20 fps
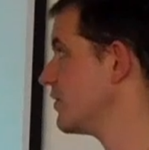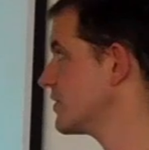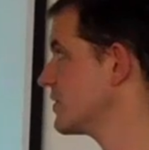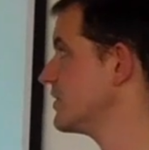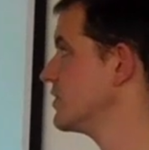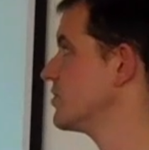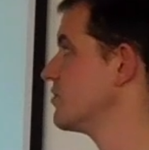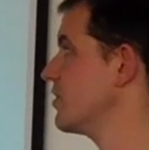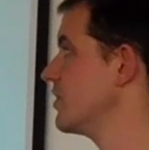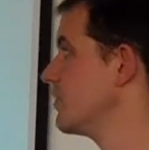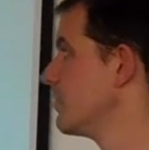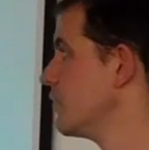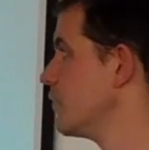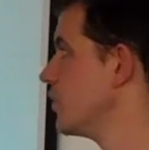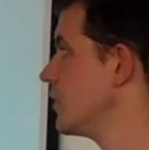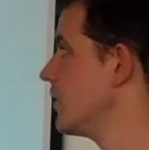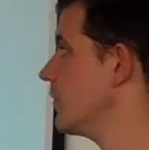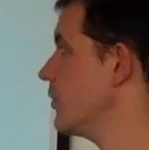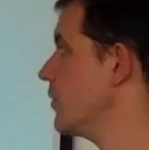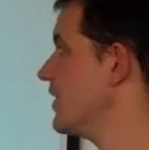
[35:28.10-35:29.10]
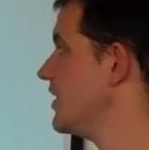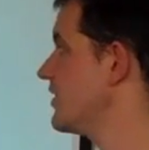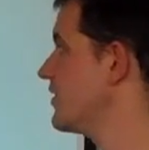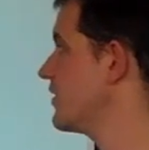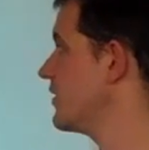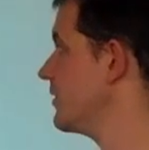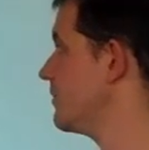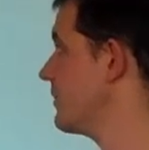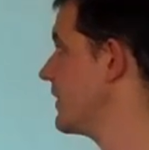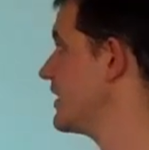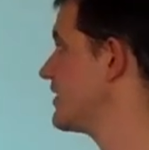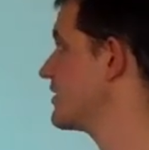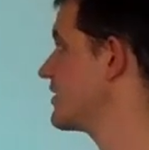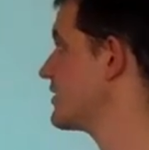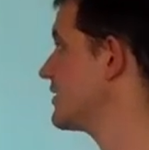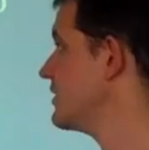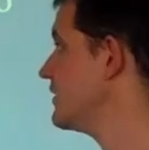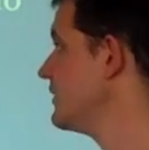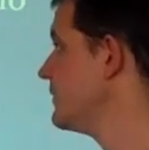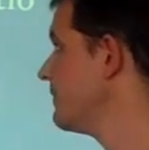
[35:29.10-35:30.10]
that. Obviously, trying to avoid the weeds in the
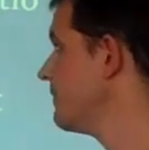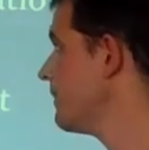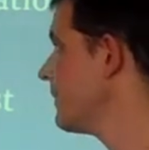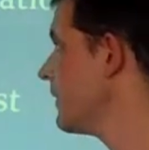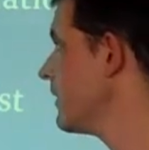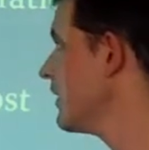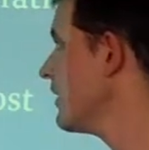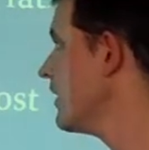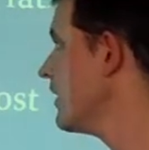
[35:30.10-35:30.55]
pasta.